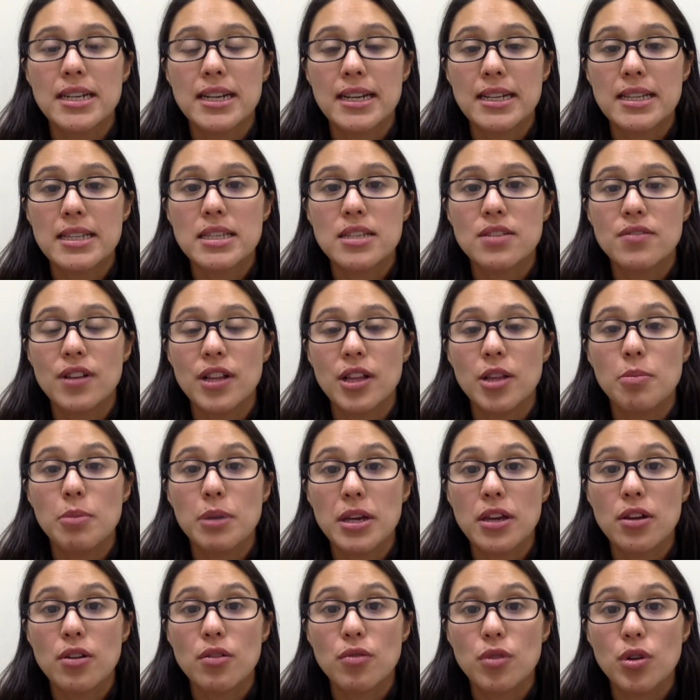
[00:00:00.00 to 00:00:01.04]
against
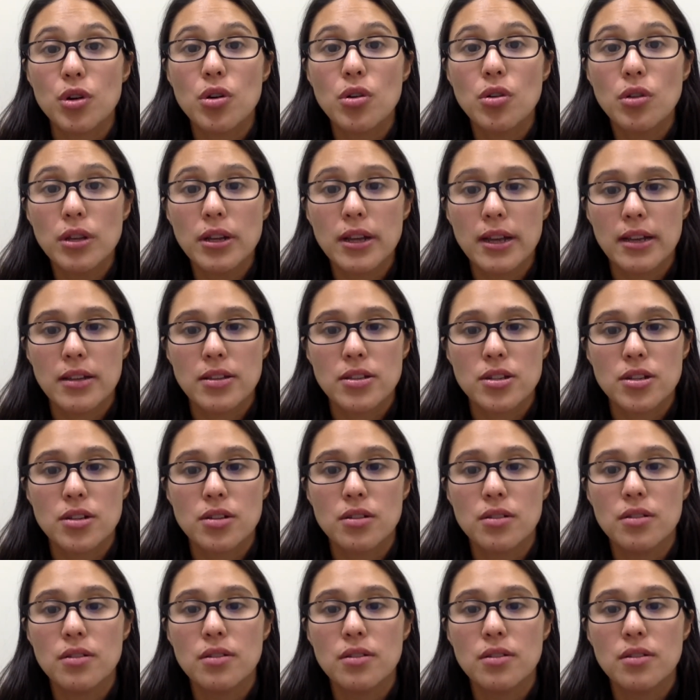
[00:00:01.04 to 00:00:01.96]
developing interval colon cancer.